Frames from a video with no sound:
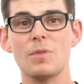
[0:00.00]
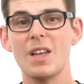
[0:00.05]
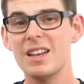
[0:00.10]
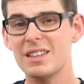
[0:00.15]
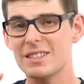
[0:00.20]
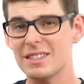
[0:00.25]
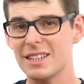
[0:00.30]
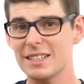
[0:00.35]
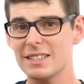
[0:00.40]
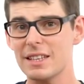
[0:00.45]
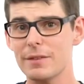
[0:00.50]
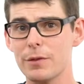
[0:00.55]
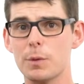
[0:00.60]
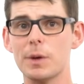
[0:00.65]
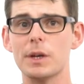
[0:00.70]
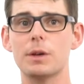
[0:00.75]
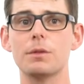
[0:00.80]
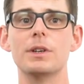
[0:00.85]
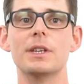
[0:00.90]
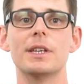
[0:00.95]
So let's have a
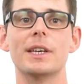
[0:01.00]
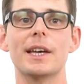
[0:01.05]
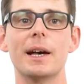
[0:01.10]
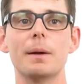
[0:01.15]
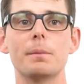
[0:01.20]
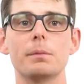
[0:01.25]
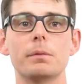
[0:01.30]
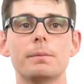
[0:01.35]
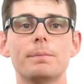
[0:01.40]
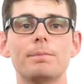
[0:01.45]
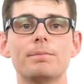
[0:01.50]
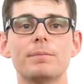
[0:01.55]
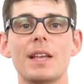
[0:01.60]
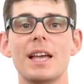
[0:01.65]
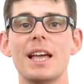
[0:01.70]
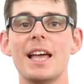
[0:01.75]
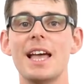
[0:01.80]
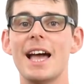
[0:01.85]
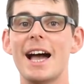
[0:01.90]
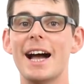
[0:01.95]
quick recap.
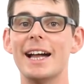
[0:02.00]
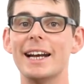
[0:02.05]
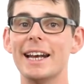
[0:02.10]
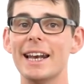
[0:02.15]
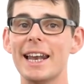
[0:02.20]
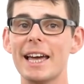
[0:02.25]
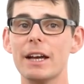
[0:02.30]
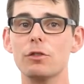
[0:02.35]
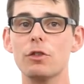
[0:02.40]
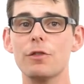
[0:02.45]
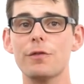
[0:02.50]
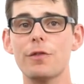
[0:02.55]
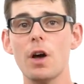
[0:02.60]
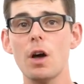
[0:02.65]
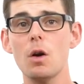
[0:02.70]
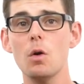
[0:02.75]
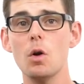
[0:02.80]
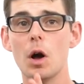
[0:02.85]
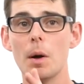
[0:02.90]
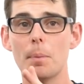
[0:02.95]
An electrophile